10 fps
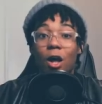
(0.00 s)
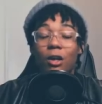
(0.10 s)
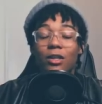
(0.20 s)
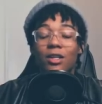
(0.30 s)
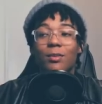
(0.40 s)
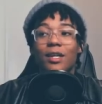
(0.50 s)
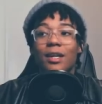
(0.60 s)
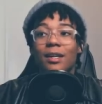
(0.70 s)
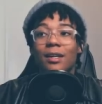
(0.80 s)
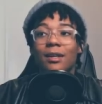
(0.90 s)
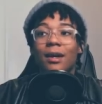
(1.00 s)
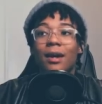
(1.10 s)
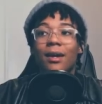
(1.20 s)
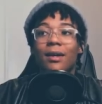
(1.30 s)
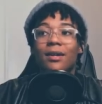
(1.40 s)
Khaled in the beginning
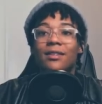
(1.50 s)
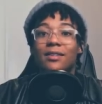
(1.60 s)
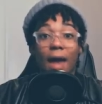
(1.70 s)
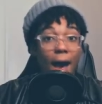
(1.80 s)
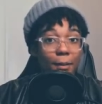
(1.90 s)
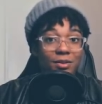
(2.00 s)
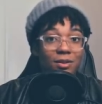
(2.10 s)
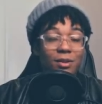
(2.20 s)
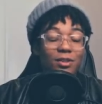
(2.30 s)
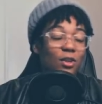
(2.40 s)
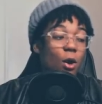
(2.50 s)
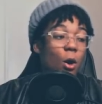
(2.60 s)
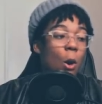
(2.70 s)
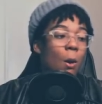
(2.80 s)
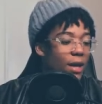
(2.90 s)
slaps.
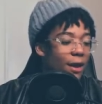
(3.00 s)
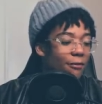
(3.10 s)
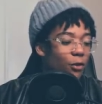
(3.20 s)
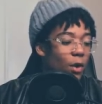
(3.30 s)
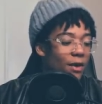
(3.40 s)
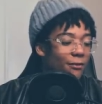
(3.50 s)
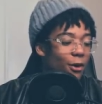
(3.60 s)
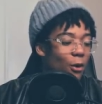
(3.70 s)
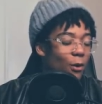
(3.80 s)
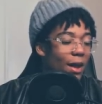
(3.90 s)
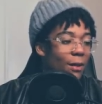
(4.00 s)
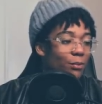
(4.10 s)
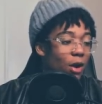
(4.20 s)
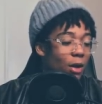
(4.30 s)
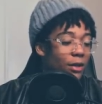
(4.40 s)
So here we have Quavo and
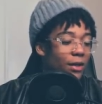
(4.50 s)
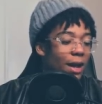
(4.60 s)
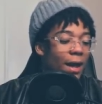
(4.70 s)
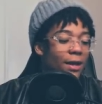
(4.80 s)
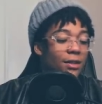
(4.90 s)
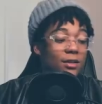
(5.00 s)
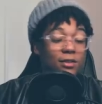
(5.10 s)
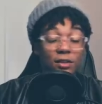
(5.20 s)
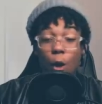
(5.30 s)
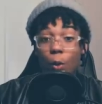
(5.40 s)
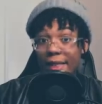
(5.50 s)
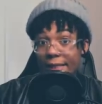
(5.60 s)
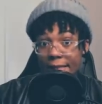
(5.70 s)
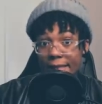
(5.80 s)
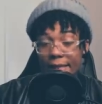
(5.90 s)
Prada and
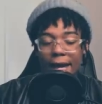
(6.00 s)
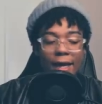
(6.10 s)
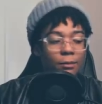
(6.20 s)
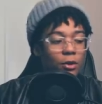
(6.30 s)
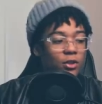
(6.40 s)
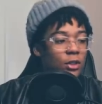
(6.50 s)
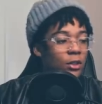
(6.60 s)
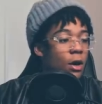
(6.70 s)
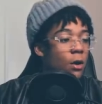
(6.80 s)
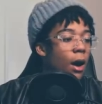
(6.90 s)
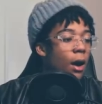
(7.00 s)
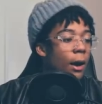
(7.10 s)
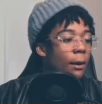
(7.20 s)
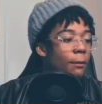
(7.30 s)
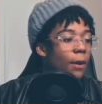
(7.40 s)
Saweetie and Moschino.
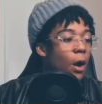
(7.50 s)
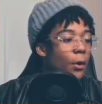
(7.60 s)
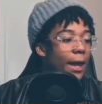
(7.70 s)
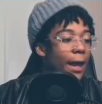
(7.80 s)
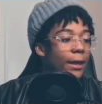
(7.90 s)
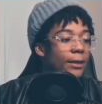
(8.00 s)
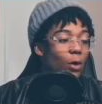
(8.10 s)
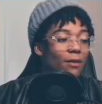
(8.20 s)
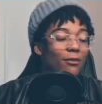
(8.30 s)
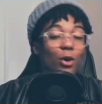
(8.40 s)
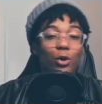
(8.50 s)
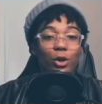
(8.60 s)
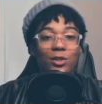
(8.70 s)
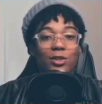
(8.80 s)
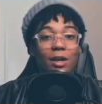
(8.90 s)
Um, okay, Quavo
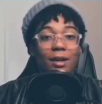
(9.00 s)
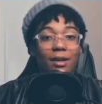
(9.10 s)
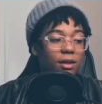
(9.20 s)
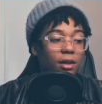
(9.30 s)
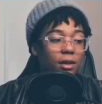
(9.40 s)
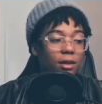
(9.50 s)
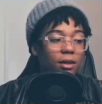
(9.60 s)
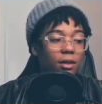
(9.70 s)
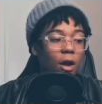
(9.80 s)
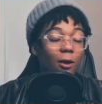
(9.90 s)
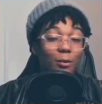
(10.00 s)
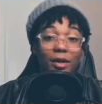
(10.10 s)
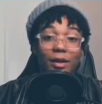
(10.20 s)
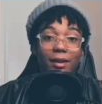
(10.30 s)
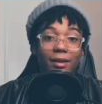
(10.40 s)
looks like the
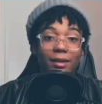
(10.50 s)
carpet